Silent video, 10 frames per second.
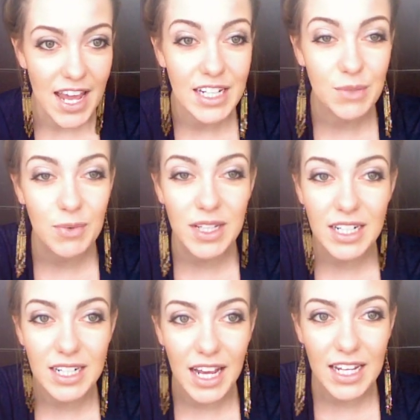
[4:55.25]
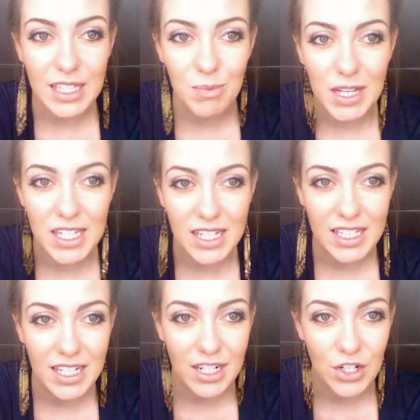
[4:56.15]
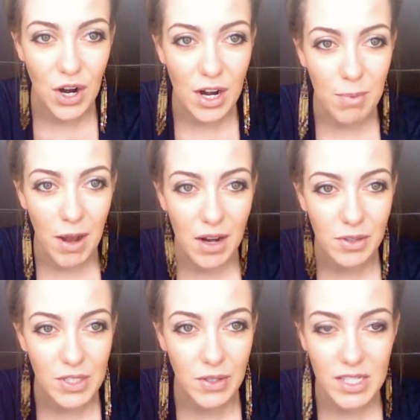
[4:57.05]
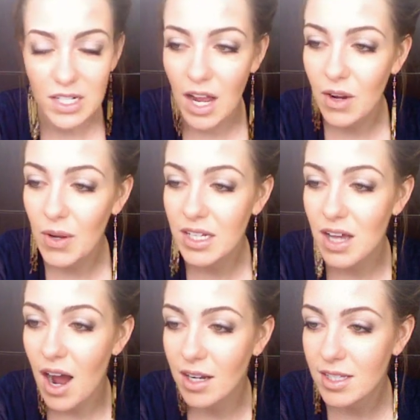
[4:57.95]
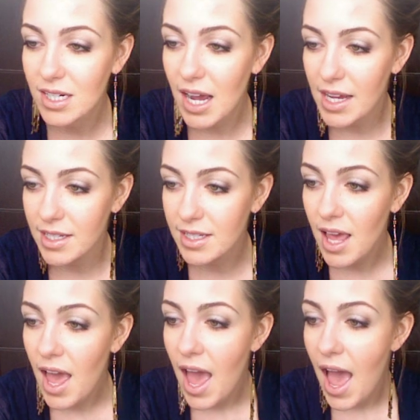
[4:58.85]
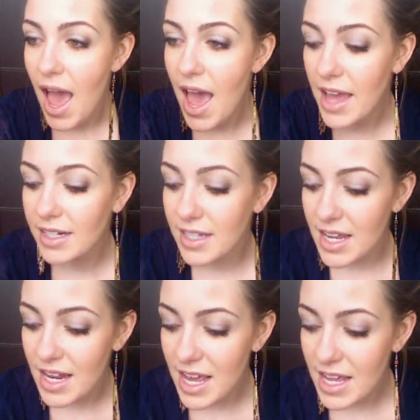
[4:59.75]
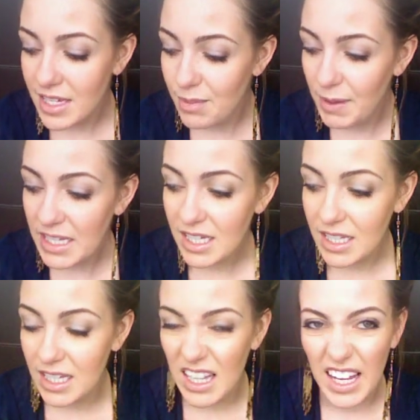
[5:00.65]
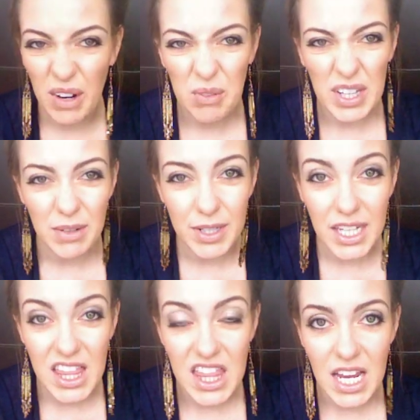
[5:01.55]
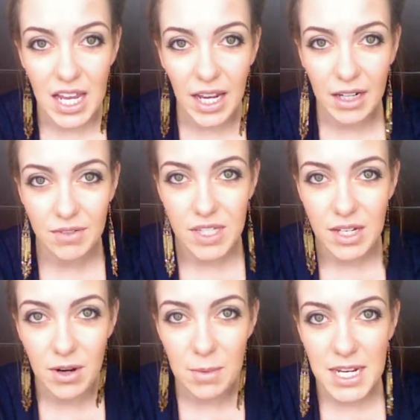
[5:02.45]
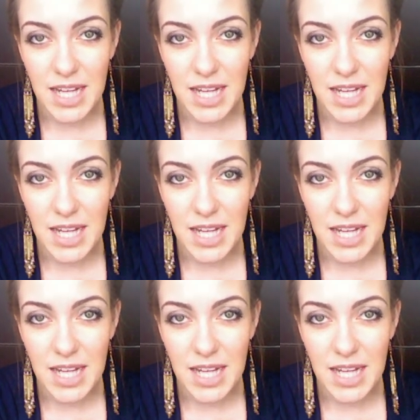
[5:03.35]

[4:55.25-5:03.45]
It's really nice because it's in a dark bottle, so it's not going to oxidize, And it is basically like a really, really thick kind of serum-y